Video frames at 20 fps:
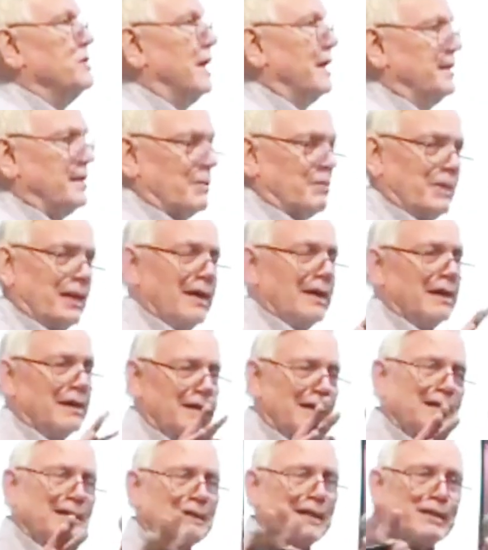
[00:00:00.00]
not that being
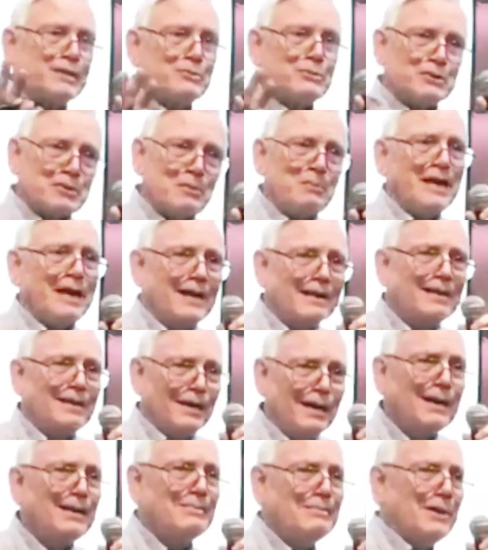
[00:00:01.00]
an intellectual is a bad
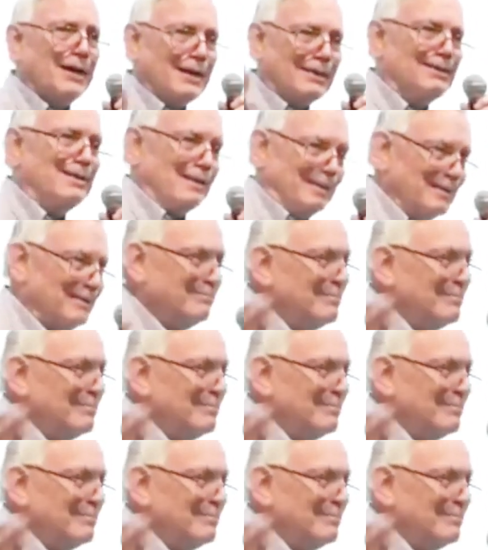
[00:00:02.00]
thing, but